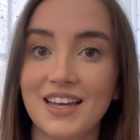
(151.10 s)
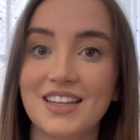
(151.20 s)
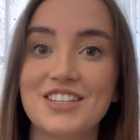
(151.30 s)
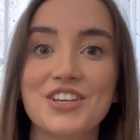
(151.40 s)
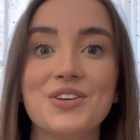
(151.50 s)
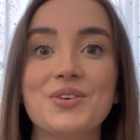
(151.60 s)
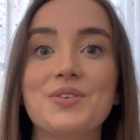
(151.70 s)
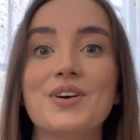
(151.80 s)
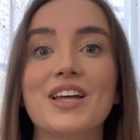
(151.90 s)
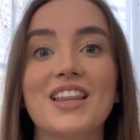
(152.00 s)

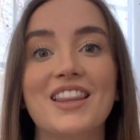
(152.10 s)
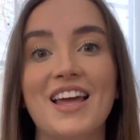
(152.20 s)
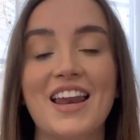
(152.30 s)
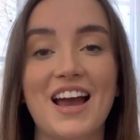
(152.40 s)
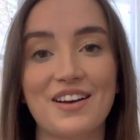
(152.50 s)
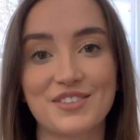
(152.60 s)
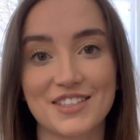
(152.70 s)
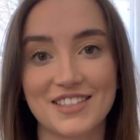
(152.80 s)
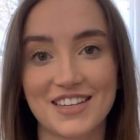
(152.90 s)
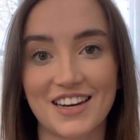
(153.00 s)
to then have to
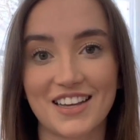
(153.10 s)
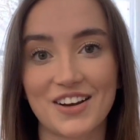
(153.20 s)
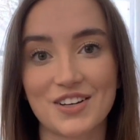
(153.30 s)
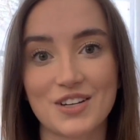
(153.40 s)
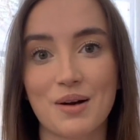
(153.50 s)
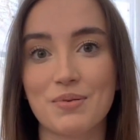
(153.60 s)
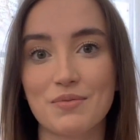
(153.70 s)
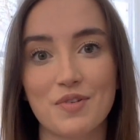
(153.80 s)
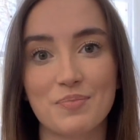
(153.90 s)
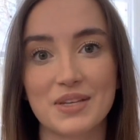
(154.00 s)
study on top
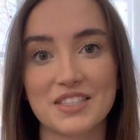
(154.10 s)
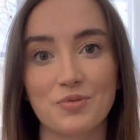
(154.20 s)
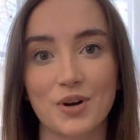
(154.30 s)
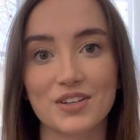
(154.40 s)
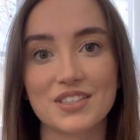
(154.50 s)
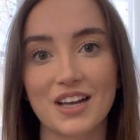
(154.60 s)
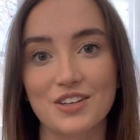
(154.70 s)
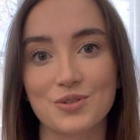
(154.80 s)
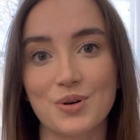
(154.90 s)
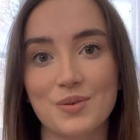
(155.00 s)
of a busy work
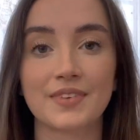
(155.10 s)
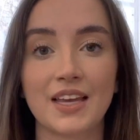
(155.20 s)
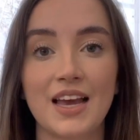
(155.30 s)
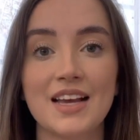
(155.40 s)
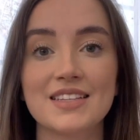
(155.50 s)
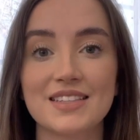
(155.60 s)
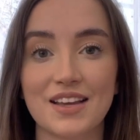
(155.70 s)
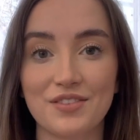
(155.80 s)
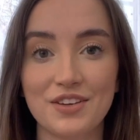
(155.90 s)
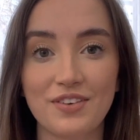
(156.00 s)
schedule.
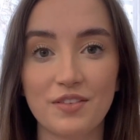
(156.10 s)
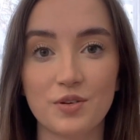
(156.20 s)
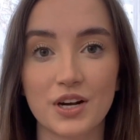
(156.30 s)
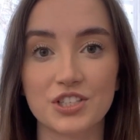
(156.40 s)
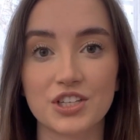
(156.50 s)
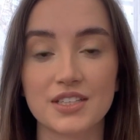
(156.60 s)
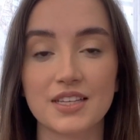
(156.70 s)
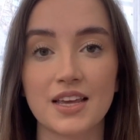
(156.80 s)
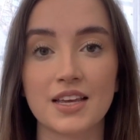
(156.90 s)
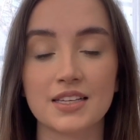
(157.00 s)
75 questions
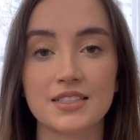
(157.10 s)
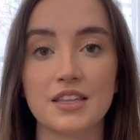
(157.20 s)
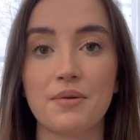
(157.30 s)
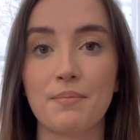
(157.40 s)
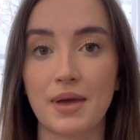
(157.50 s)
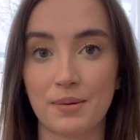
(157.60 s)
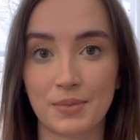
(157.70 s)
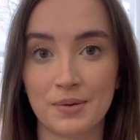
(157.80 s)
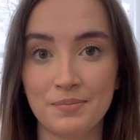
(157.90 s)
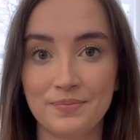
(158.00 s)
is the
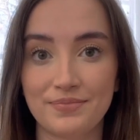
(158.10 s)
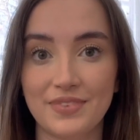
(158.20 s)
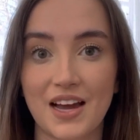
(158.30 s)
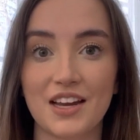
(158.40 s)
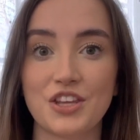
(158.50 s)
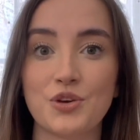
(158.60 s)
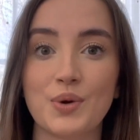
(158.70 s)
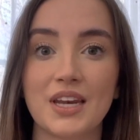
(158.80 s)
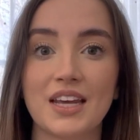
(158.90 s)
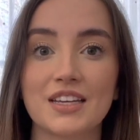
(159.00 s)
minimum that you
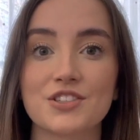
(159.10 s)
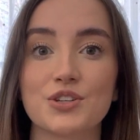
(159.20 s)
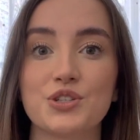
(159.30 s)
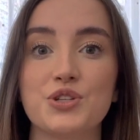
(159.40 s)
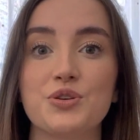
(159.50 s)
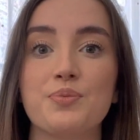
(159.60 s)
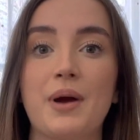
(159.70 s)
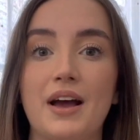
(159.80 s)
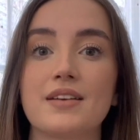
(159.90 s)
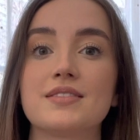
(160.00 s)
can answer to
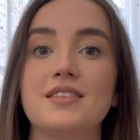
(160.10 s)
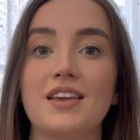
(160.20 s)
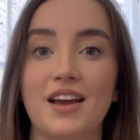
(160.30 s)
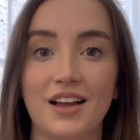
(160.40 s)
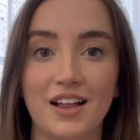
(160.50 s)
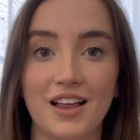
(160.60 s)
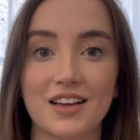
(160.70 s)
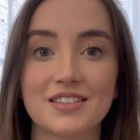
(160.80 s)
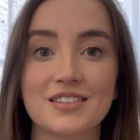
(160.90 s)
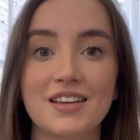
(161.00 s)
pass the
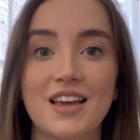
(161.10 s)
NCLEX,